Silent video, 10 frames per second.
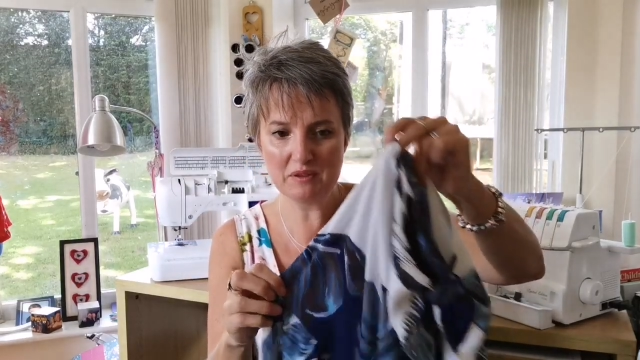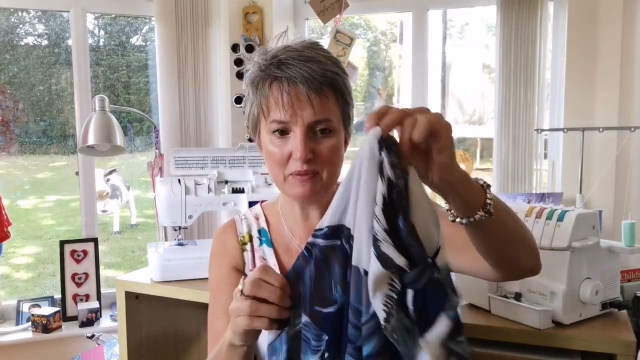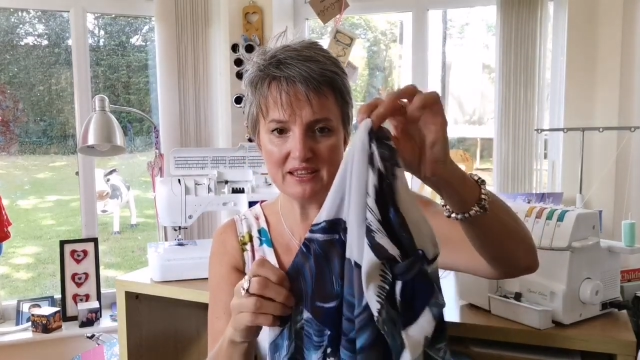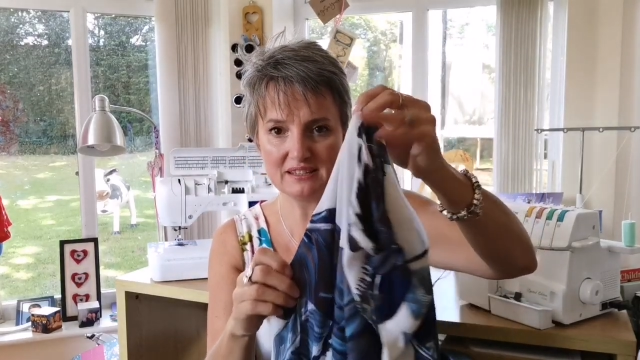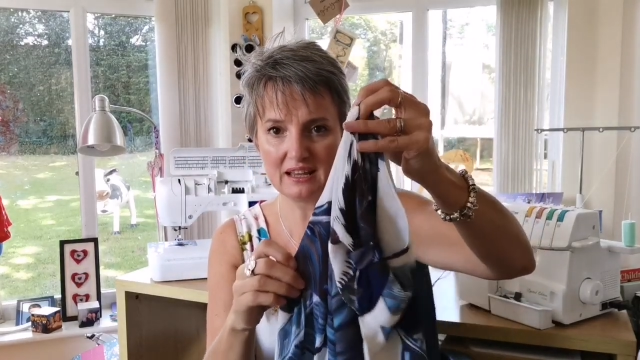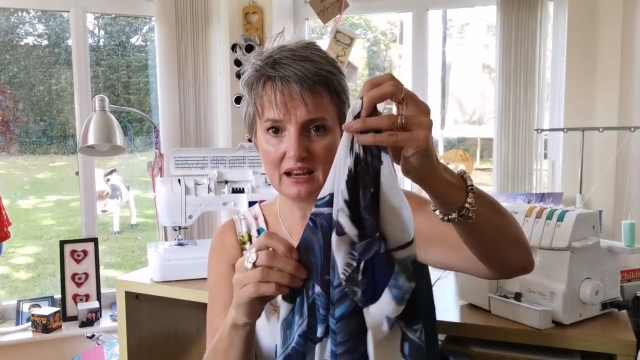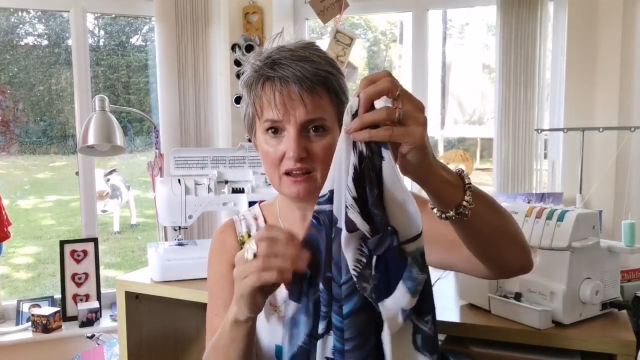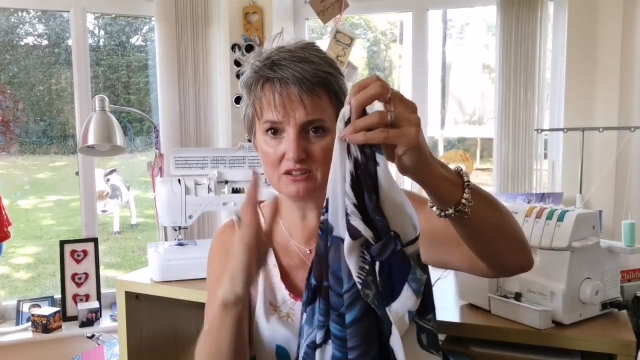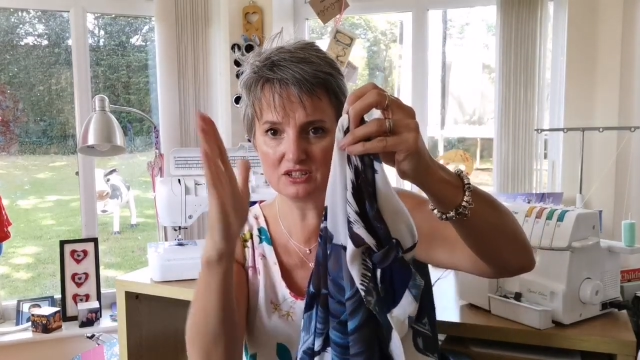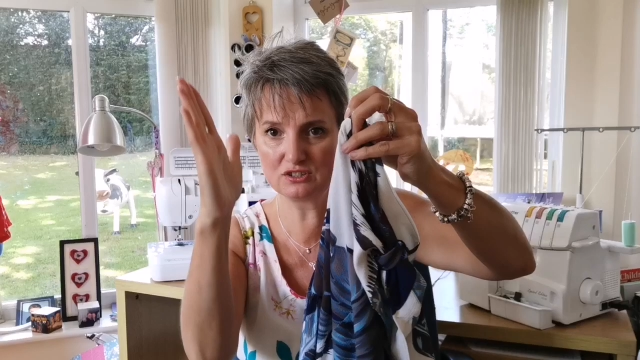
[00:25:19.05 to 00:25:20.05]
and
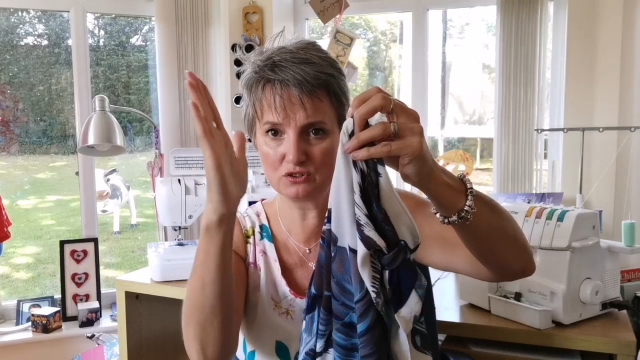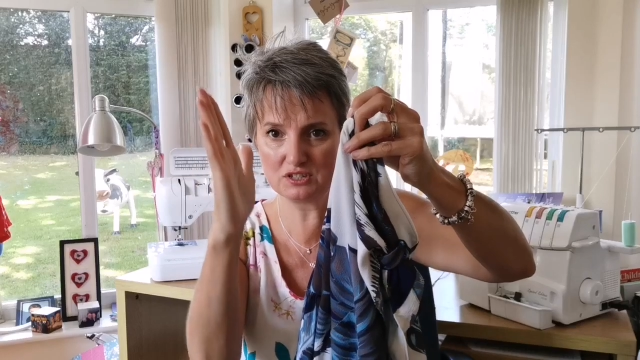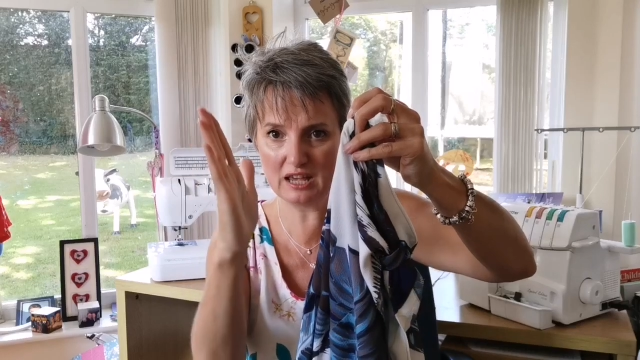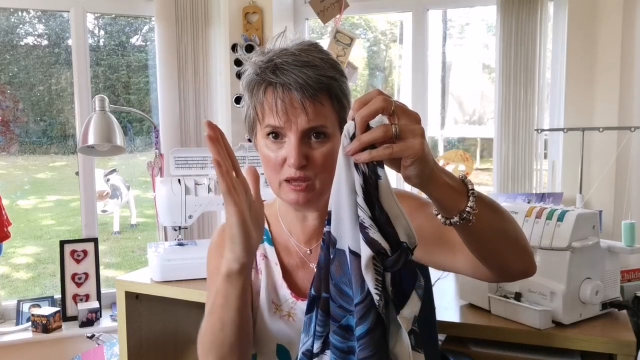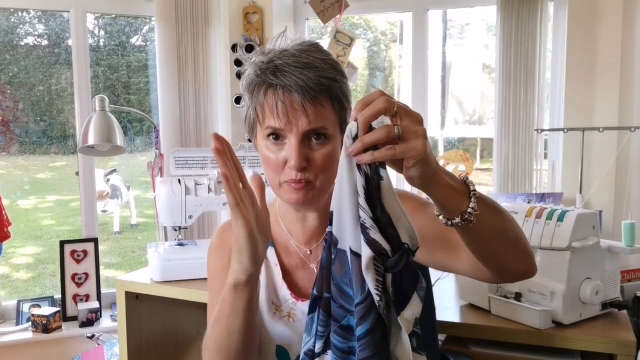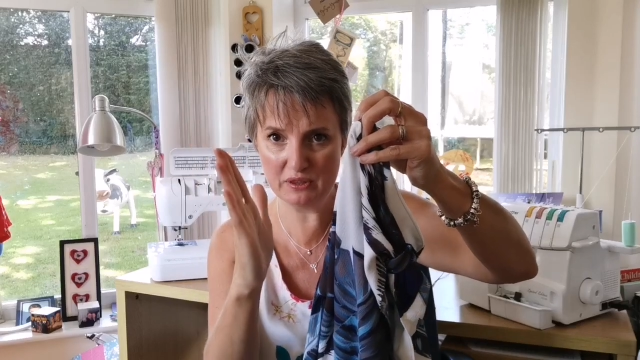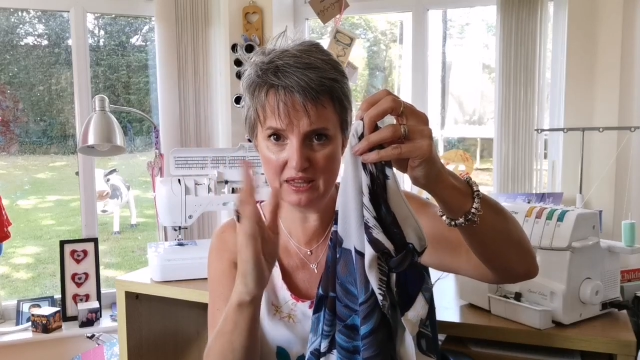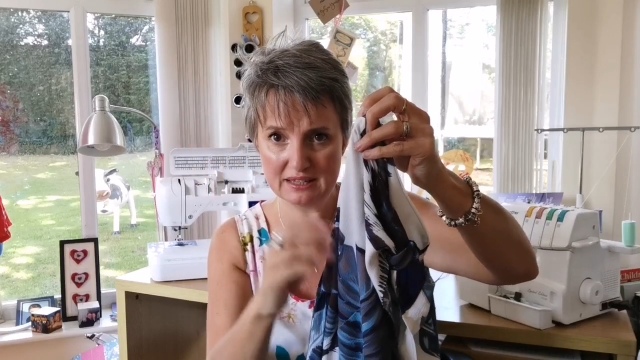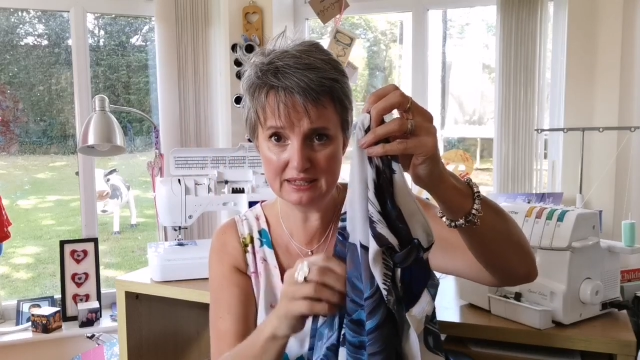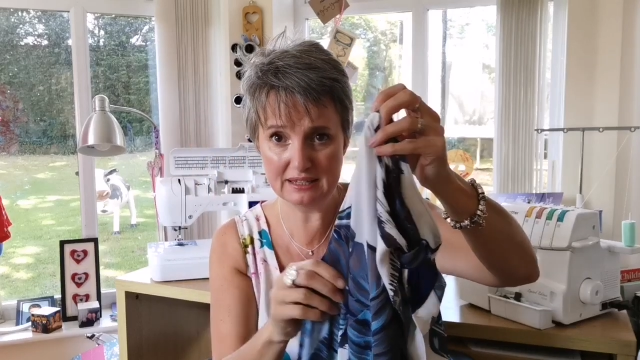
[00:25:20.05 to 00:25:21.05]
basically I just sort of tapered
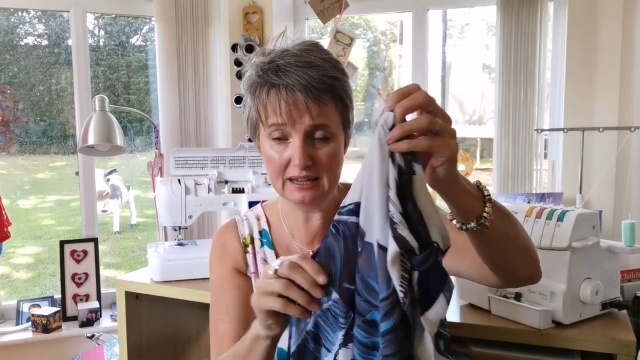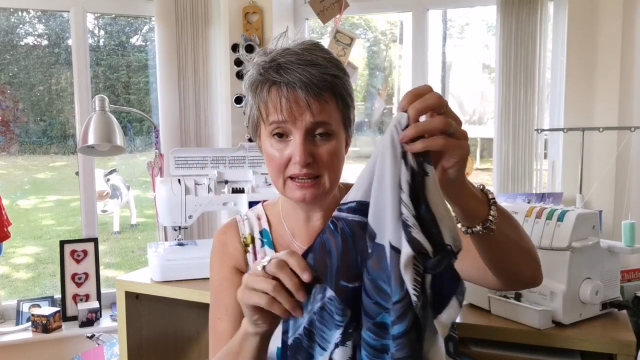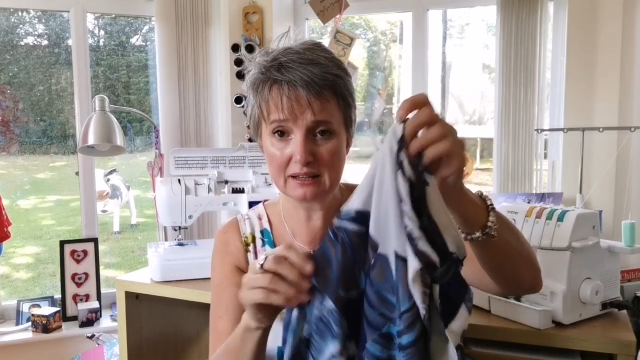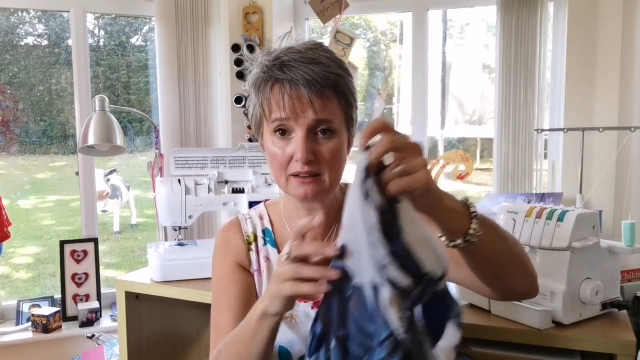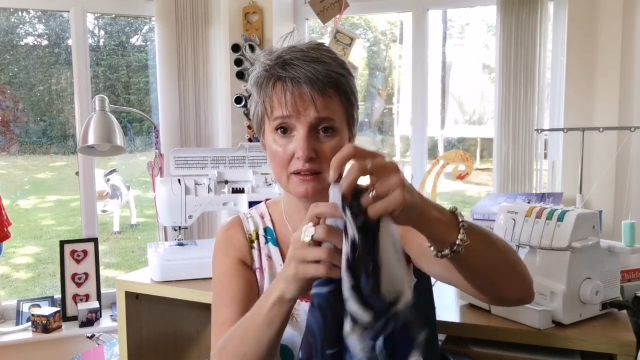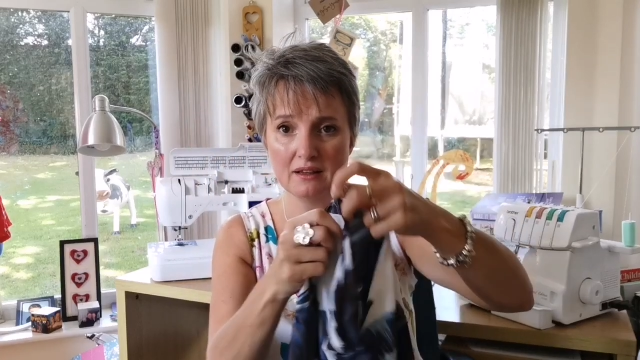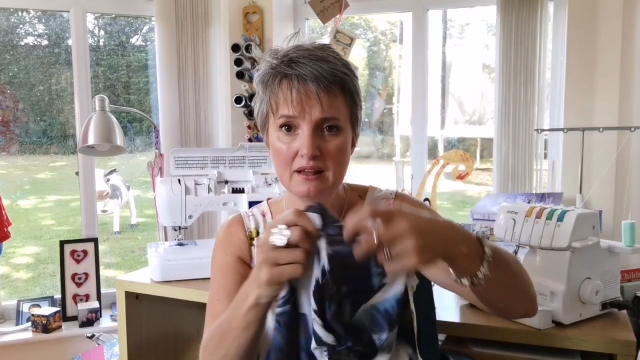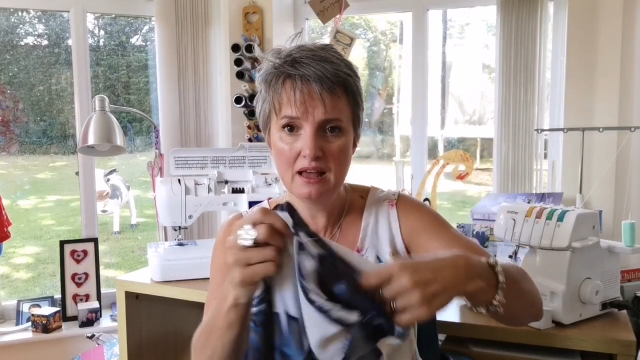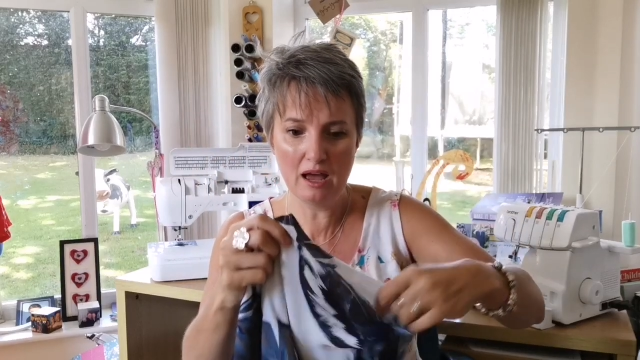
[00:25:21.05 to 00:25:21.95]
that in a little,